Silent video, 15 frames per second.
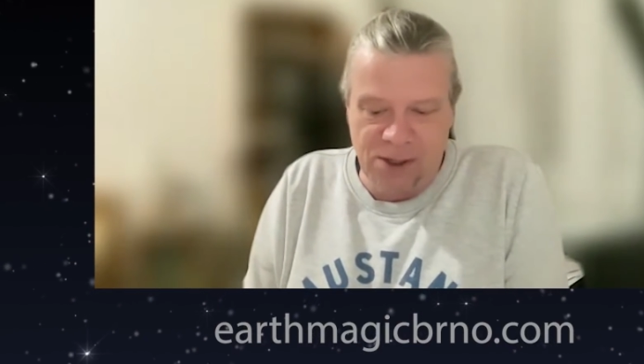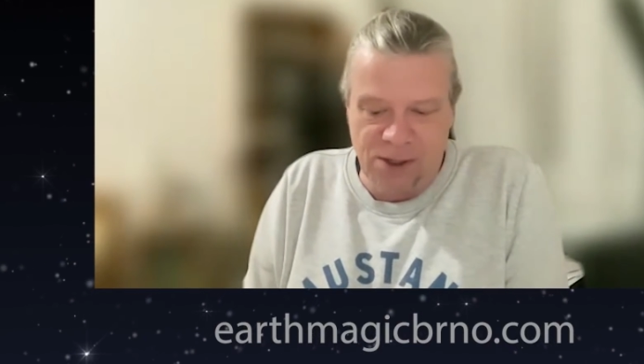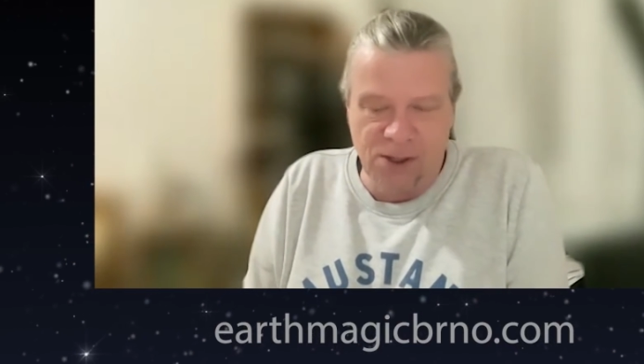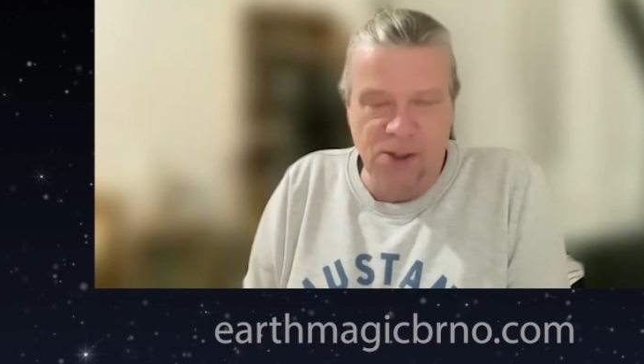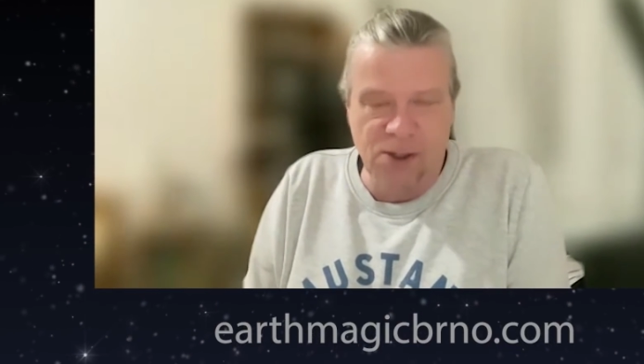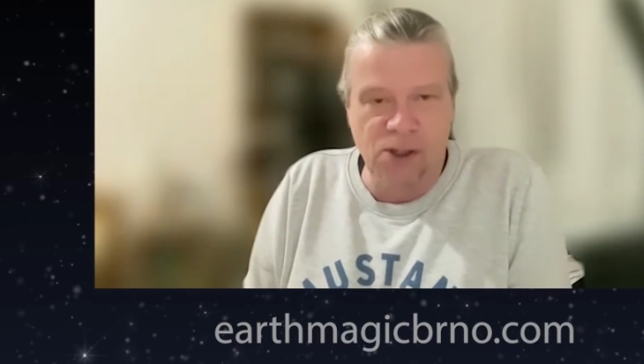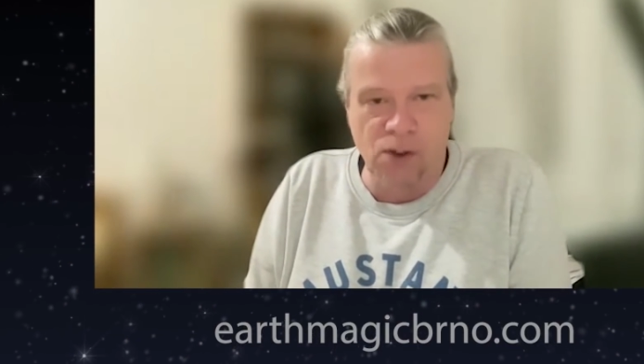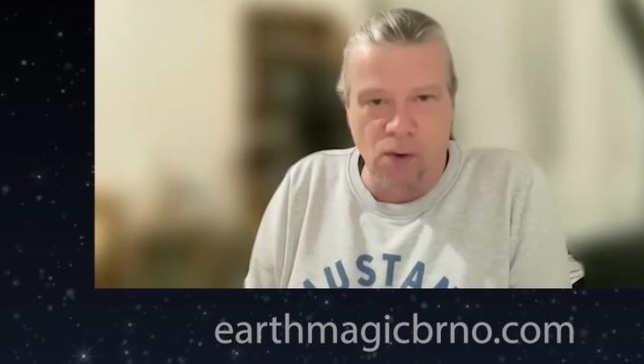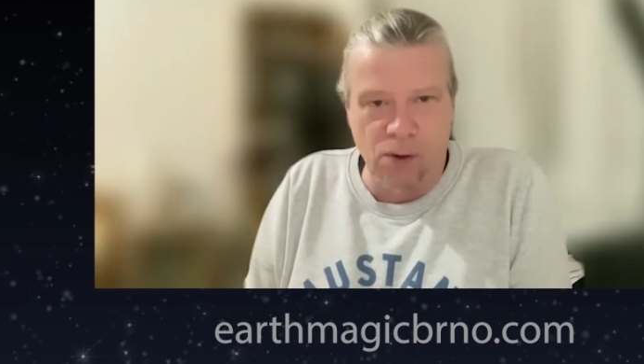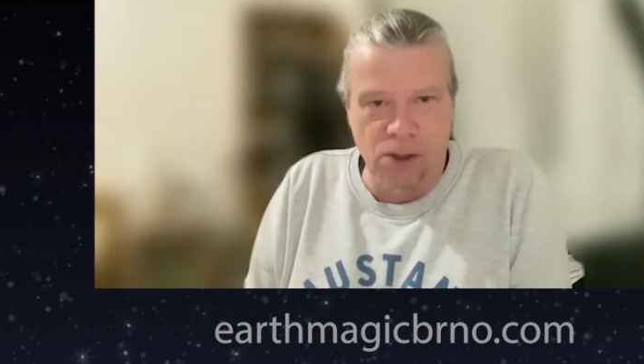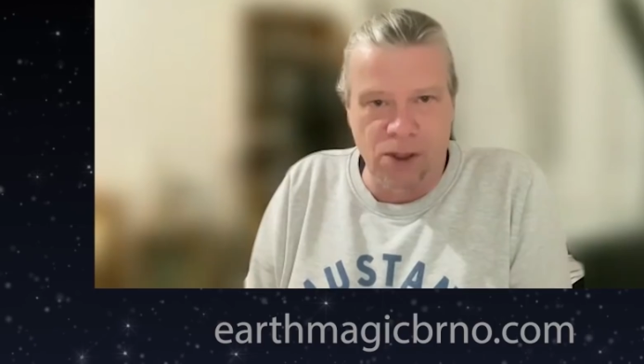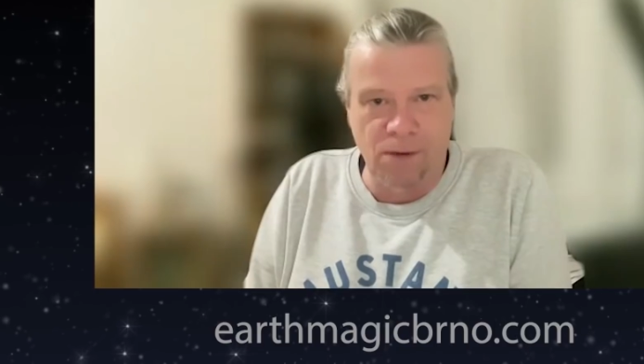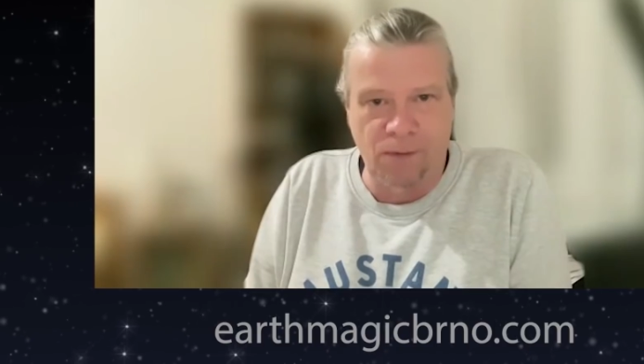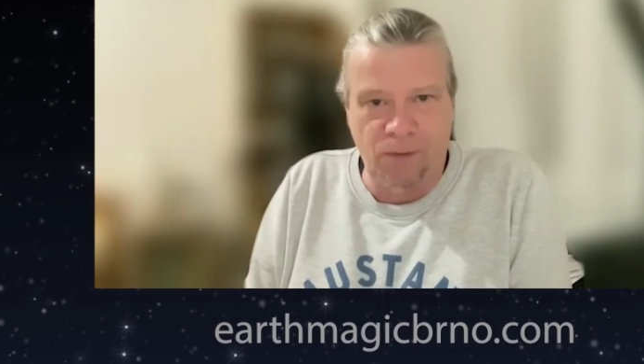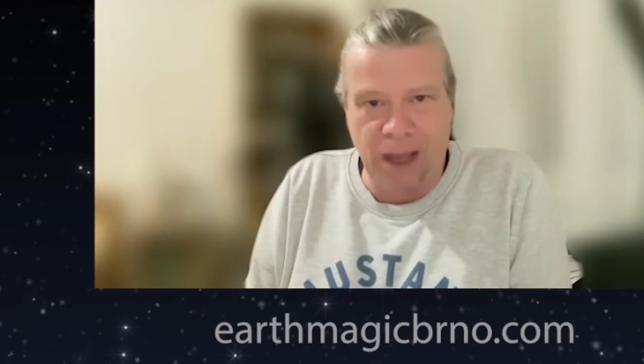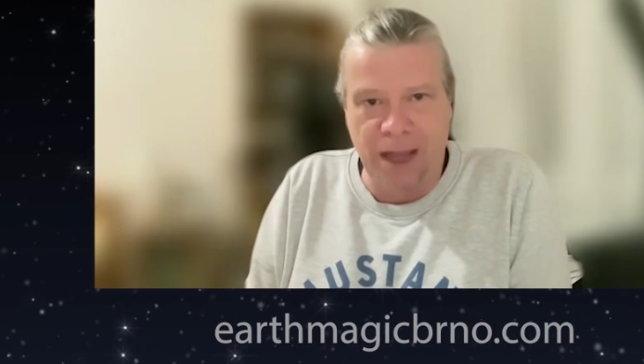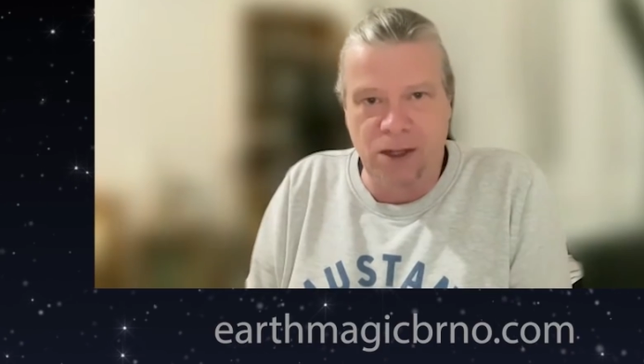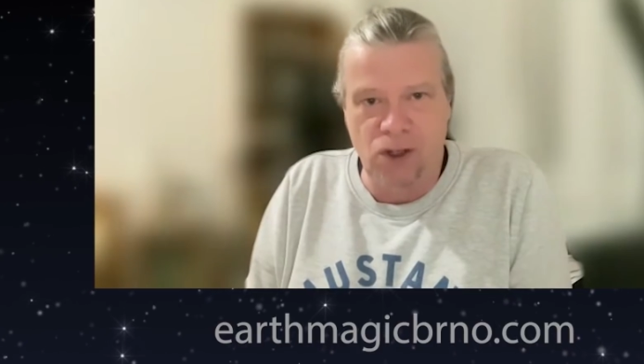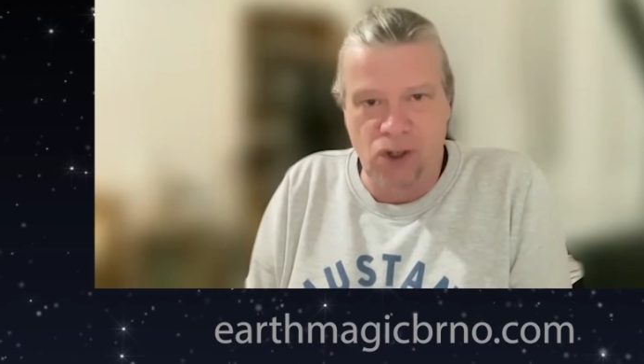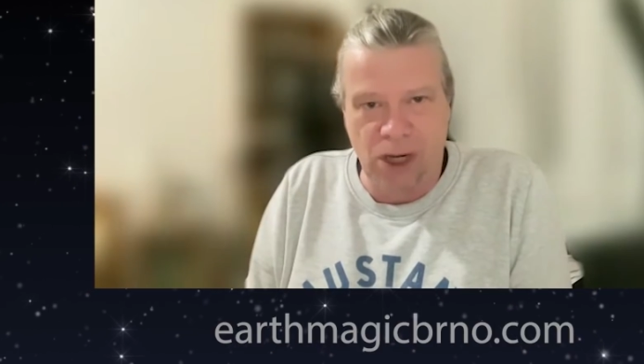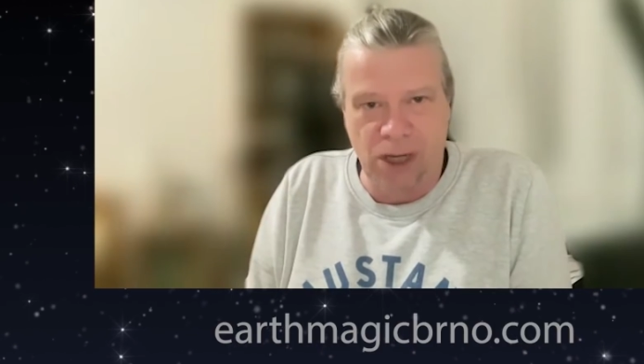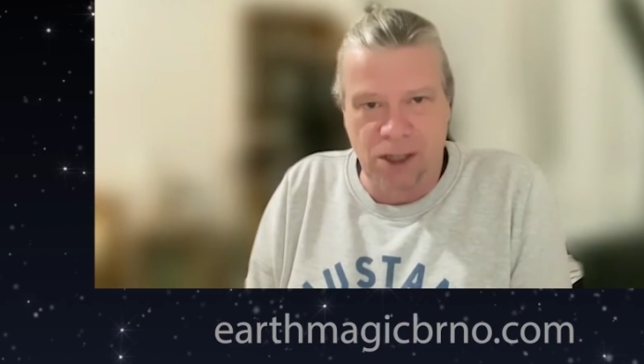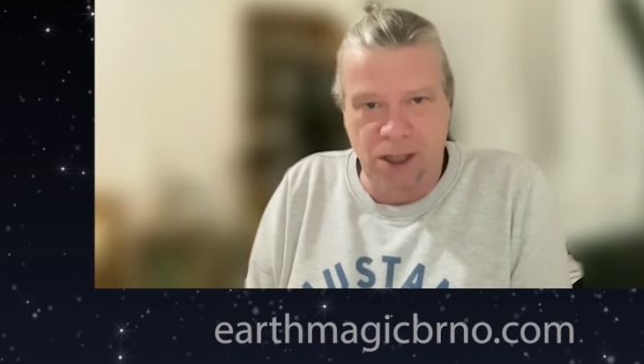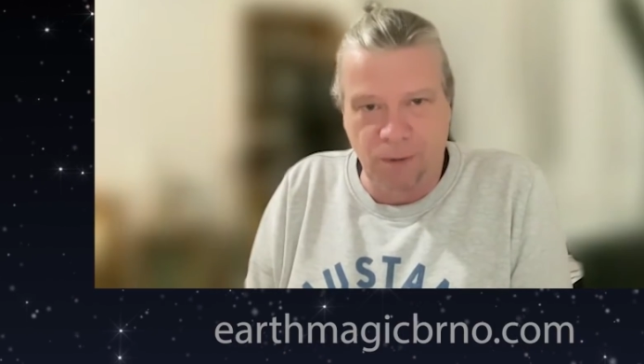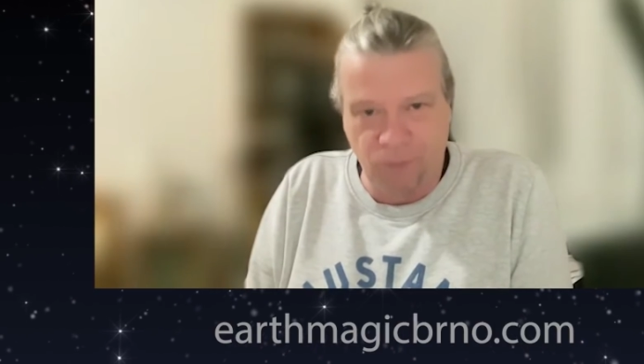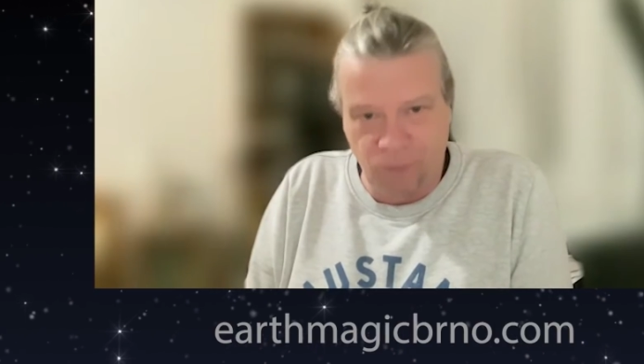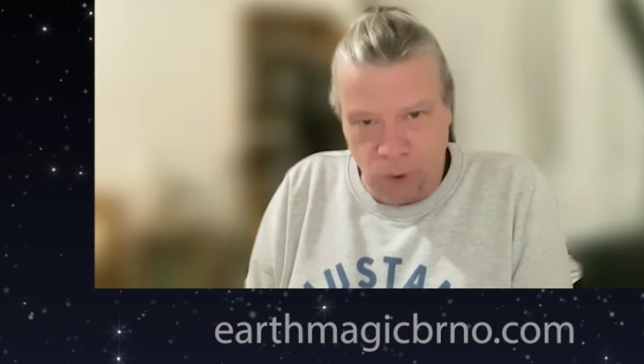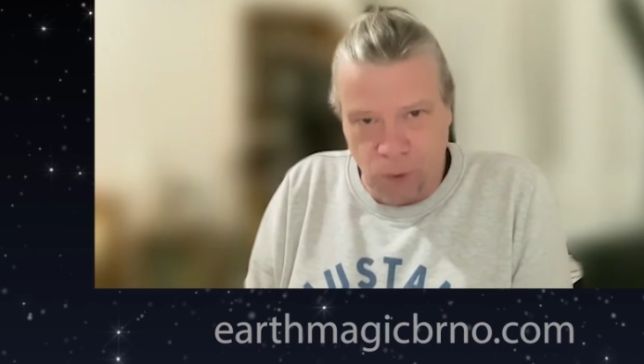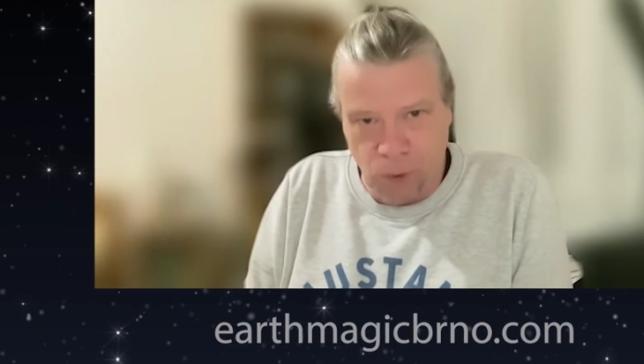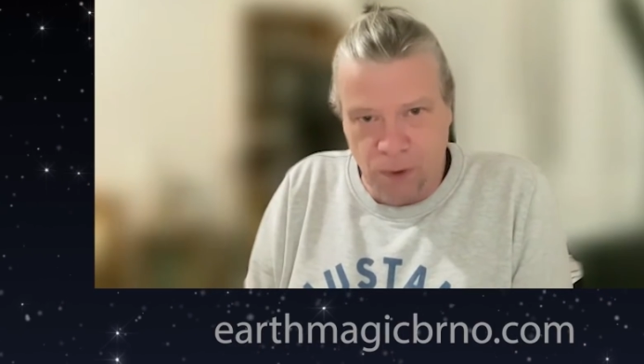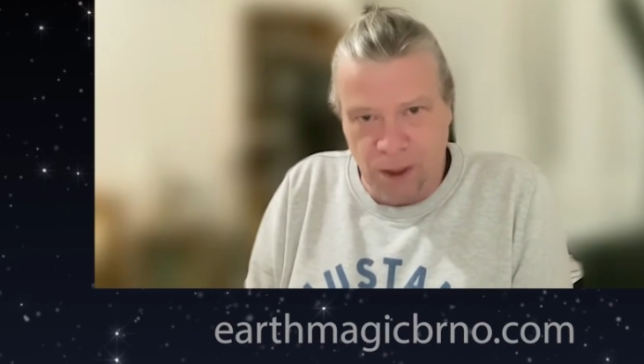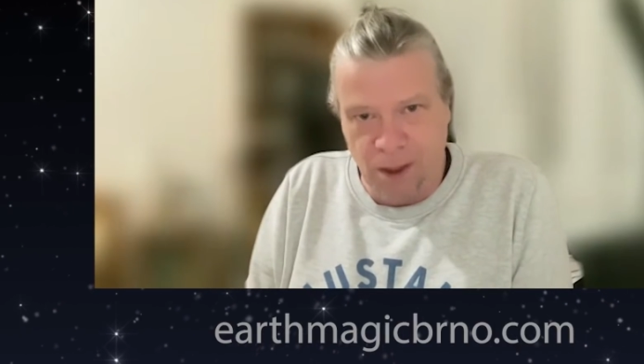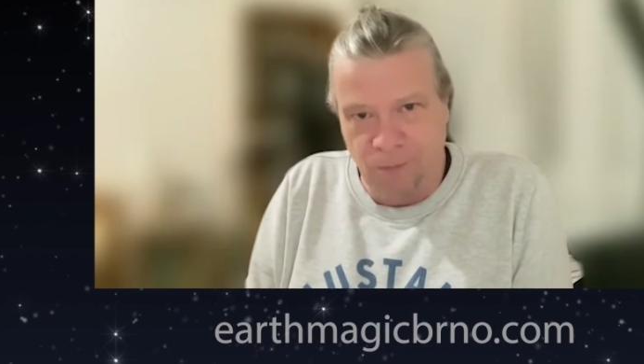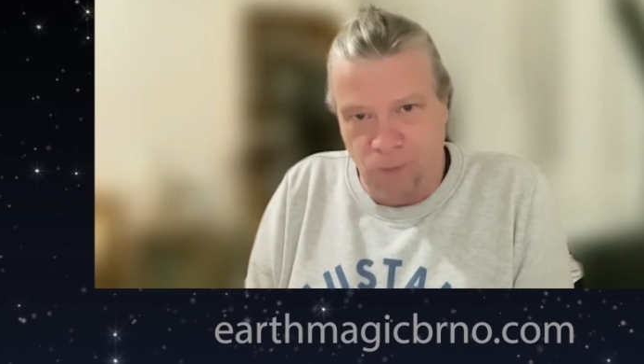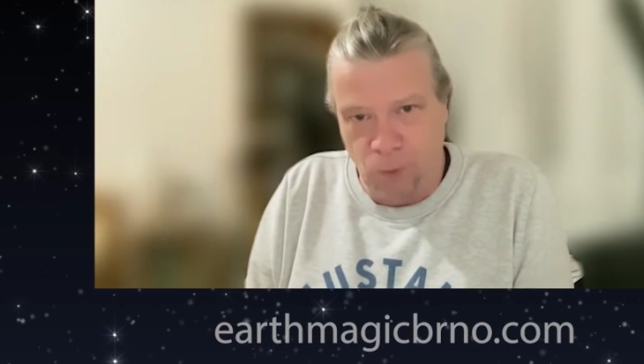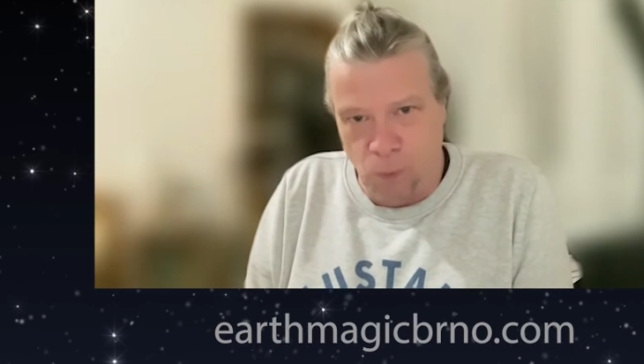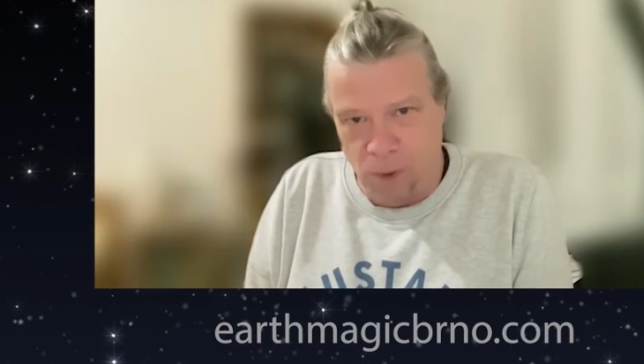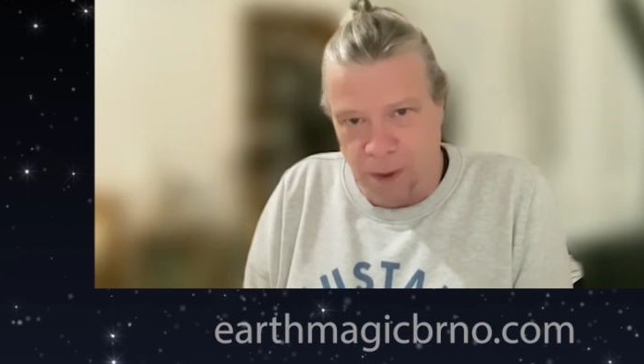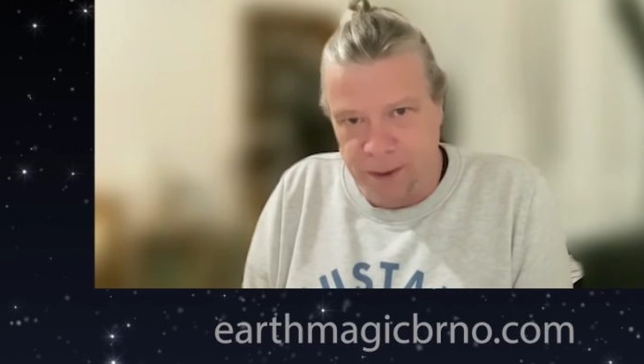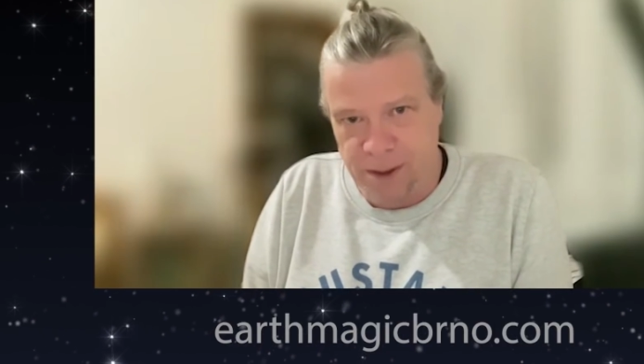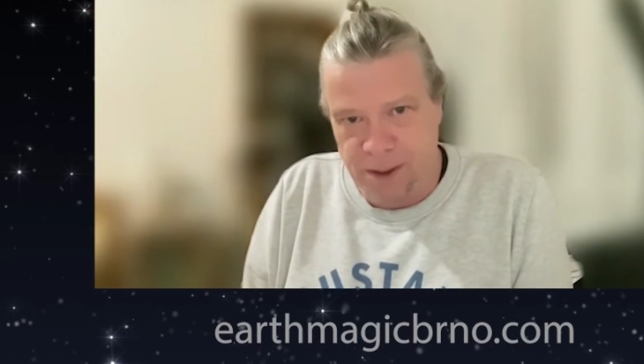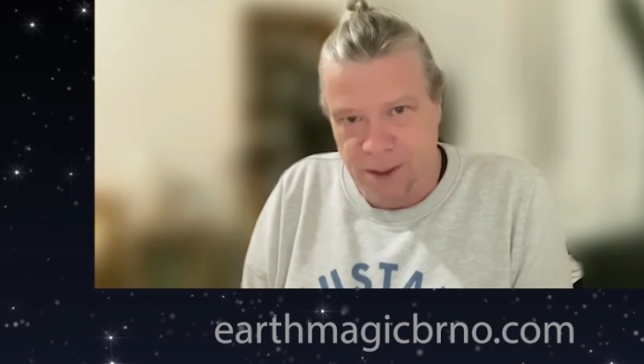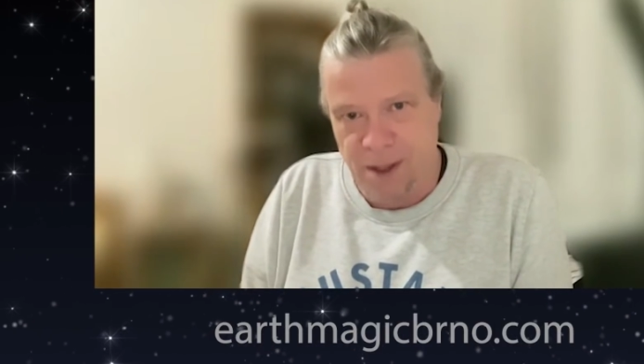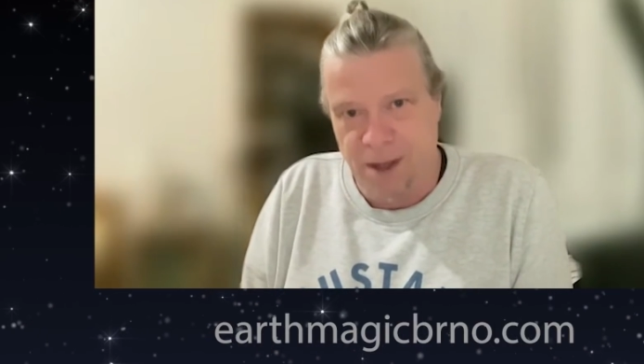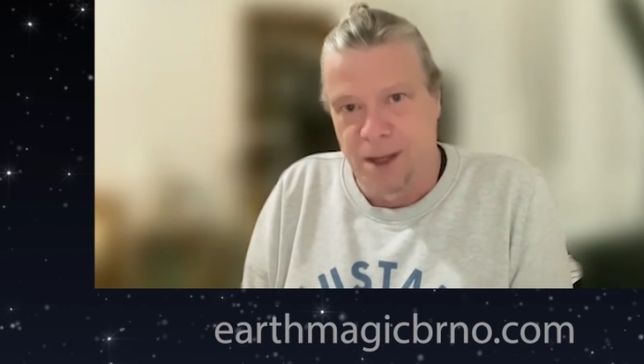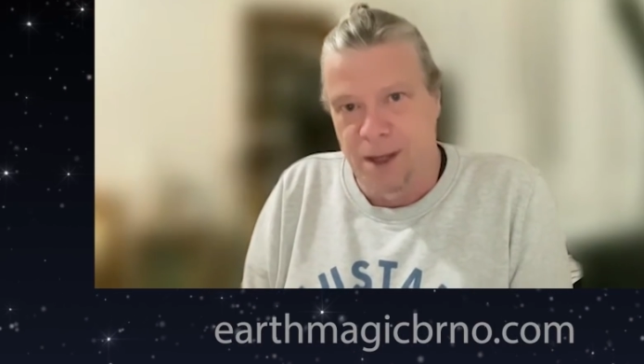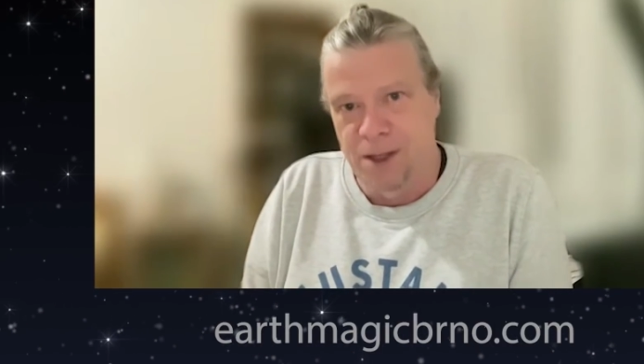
us as a source of energetic food, if you want,